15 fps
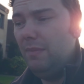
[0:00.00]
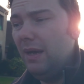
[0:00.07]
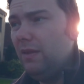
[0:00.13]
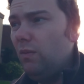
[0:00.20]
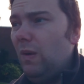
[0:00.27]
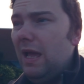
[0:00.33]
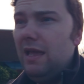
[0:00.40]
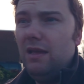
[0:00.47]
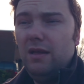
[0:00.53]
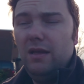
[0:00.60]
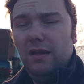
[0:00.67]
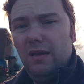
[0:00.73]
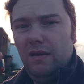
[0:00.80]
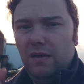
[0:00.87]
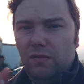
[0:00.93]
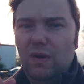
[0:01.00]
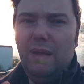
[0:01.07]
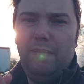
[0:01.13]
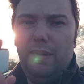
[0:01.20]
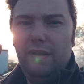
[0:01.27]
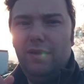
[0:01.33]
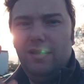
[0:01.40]
By the way,
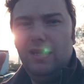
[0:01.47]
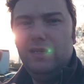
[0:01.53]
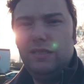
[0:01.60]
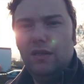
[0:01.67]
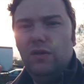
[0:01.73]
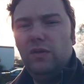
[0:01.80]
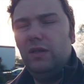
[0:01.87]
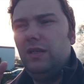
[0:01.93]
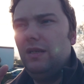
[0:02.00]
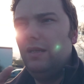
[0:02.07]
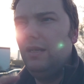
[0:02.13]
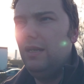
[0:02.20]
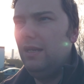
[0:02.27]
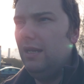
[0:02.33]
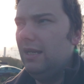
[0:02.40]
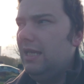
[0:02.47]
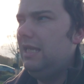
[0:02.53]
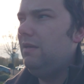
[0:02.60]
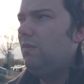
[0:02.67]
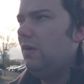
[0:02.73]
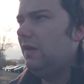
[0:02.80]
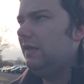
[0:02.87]
grip is a good
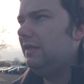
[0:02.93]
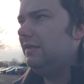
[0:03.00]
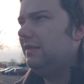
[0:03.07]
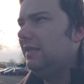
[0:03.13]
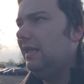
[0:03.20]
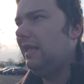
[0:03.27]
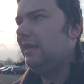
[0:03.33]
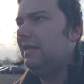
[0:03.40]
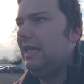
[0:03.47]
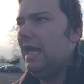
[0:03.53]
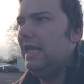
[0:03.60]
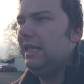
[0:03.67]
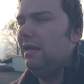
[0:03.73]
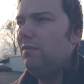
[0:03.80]
keyword still at the end.